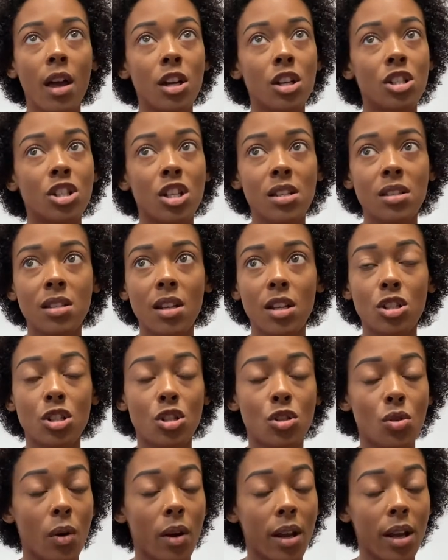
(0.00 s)
just
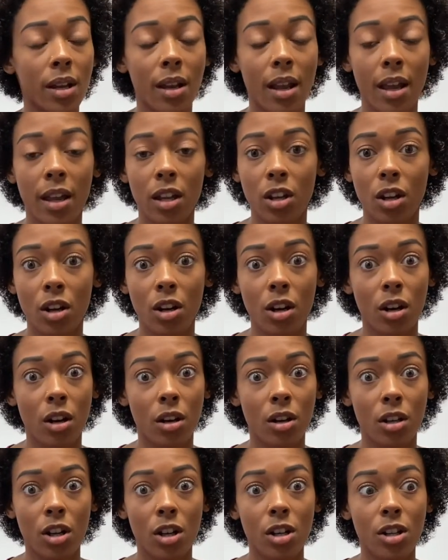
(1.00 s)
enjoying like your
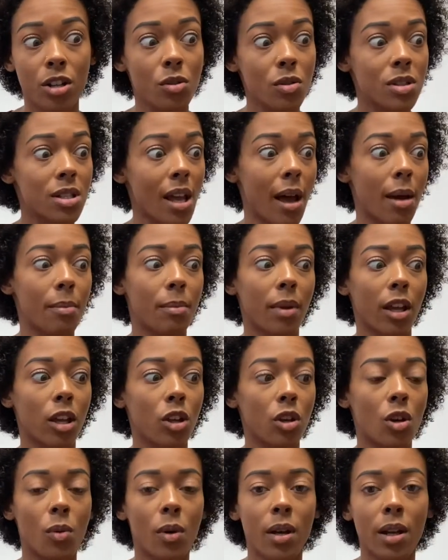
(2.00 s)
you time. Like, you
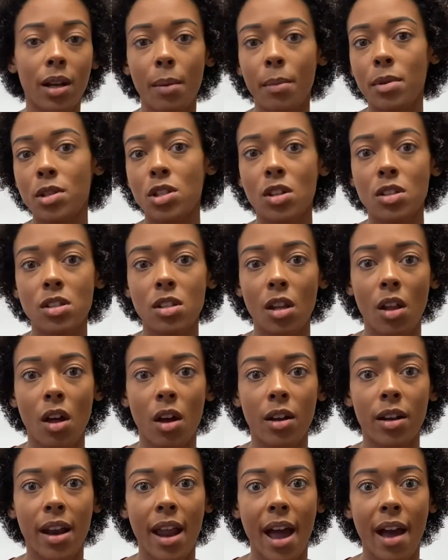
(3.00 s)
don't want to come into a
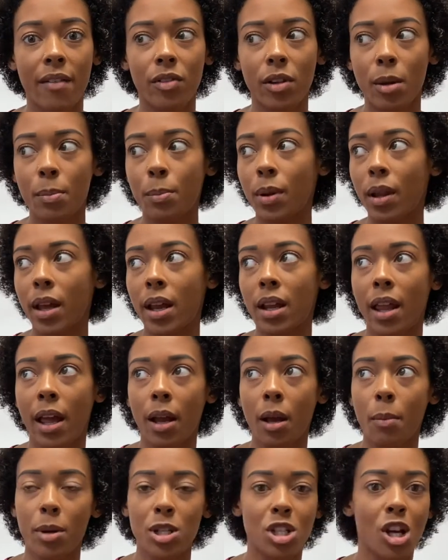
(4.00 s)
salon and have them playing
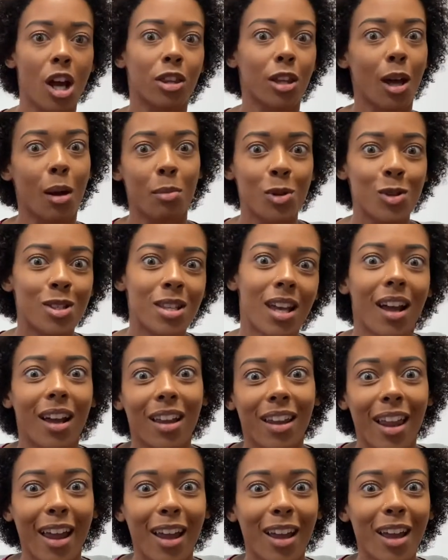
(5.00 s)
like bachata music.
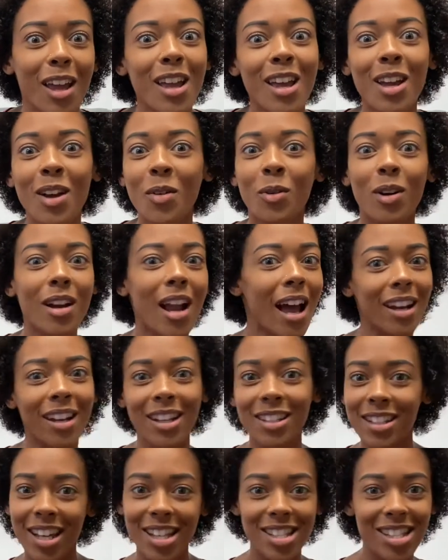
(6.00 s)
Like, we're not in a
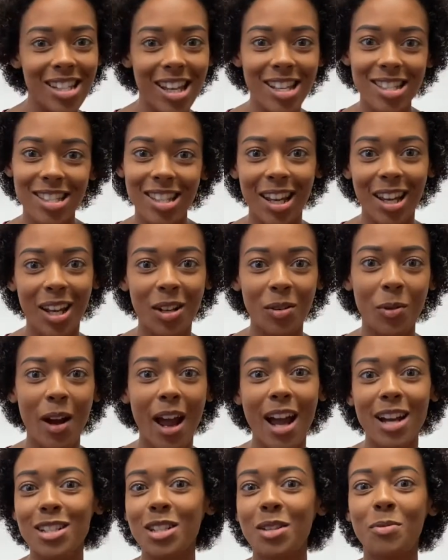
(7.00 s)
dance lesson. We
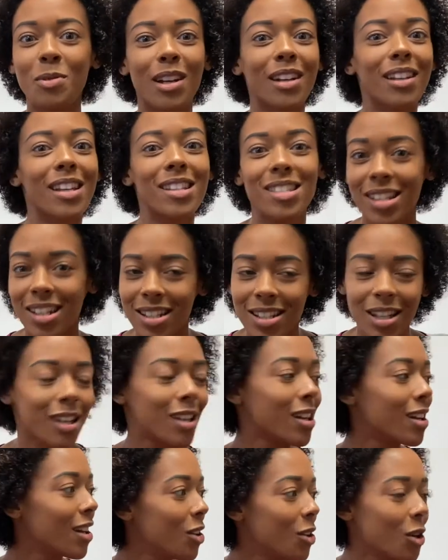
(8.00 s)
actually want to listen
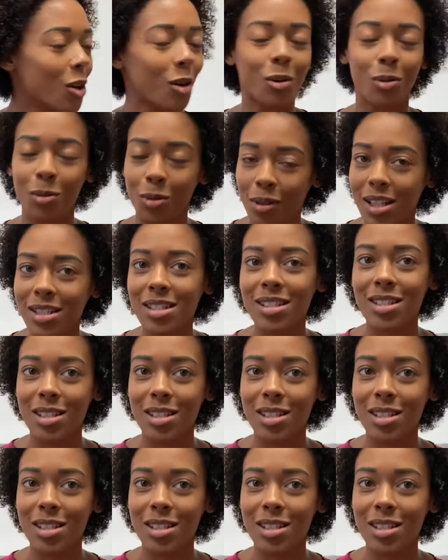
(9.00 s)
and, you know, listen to